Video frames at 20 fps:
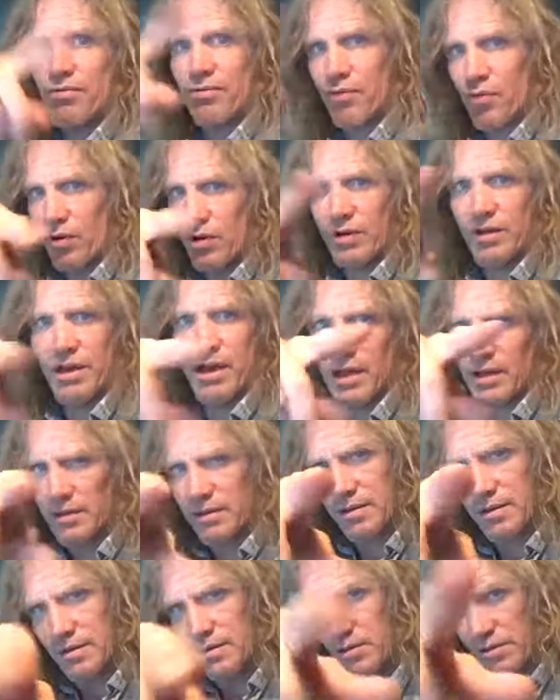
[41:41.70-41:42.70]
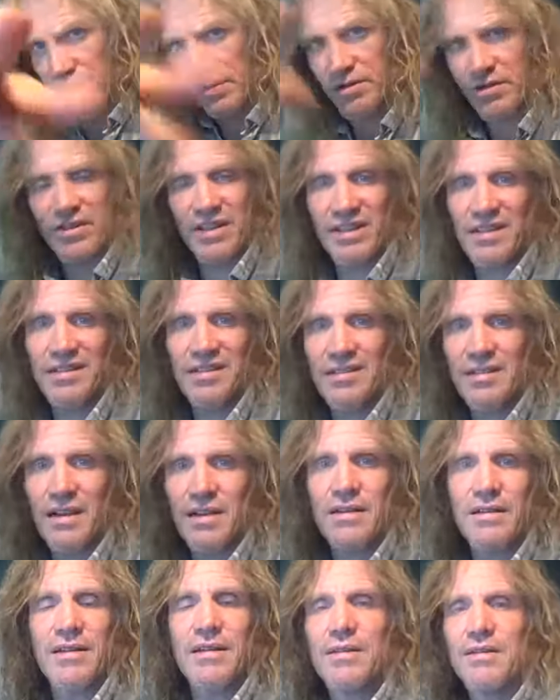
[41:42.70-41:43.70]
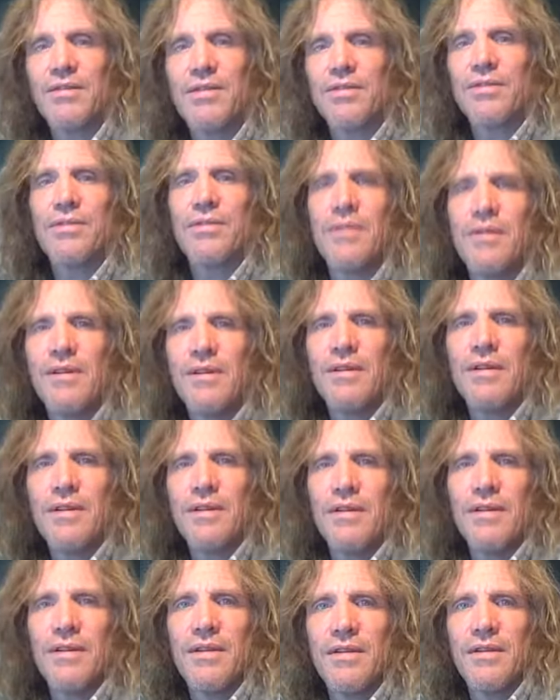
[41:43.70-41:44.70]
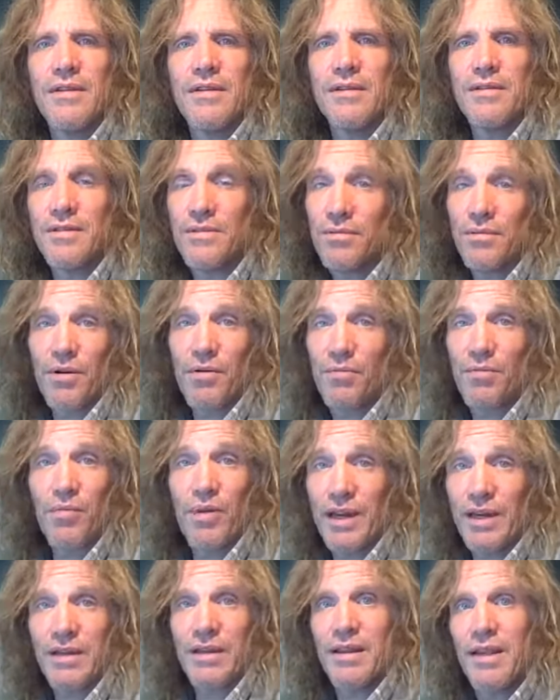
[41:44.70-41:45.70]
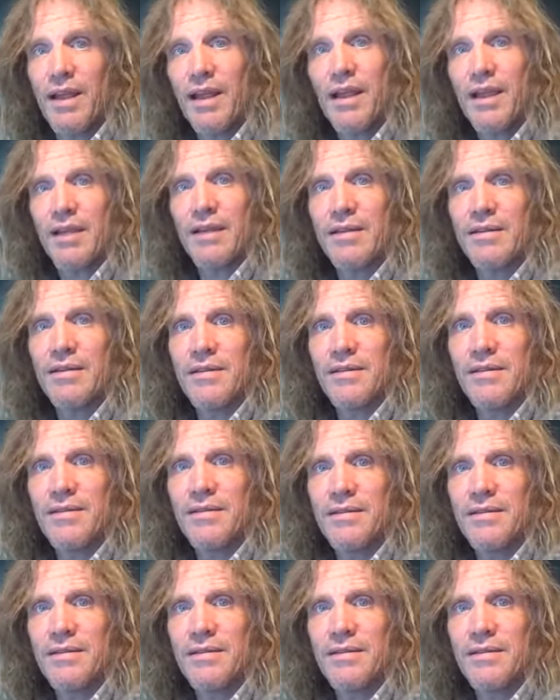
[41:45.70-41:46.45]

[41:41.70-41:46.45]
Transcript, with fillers: vortex that you'll just get sucked into. You won't win in the end.